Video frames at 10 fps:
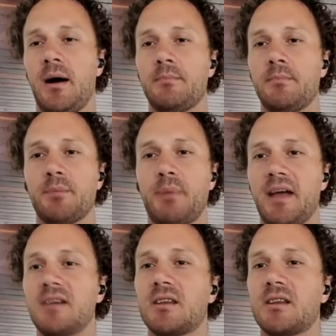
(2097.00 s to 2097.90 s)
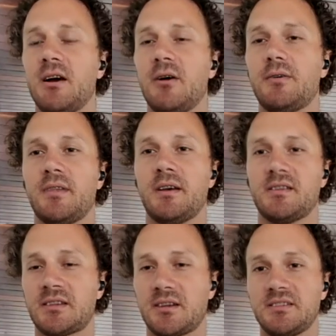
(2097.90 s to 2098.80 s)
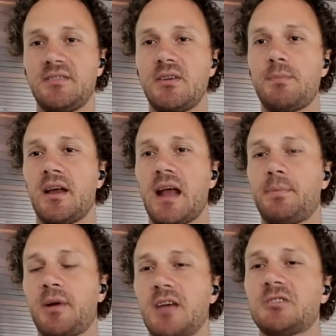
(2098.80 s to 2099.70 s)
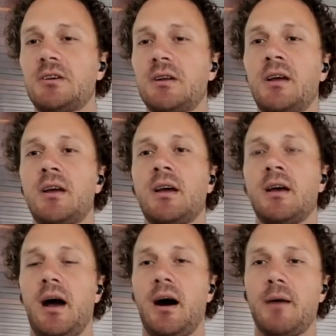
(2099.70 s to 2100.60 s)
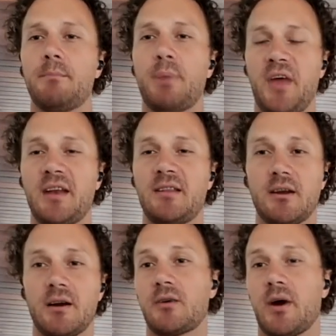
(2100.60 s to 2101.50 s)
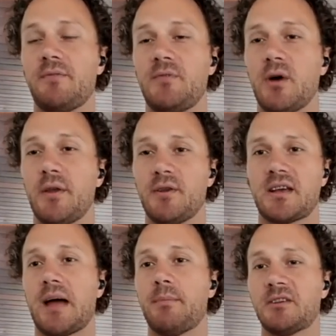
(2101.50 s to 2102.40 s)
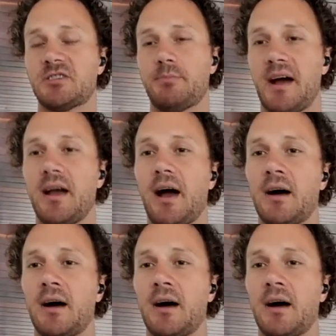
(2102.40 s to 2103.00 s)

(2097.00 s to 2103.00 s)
built by Exidio, the Sentinel DVPN application. But then there are quite a few others, like I mentioned, by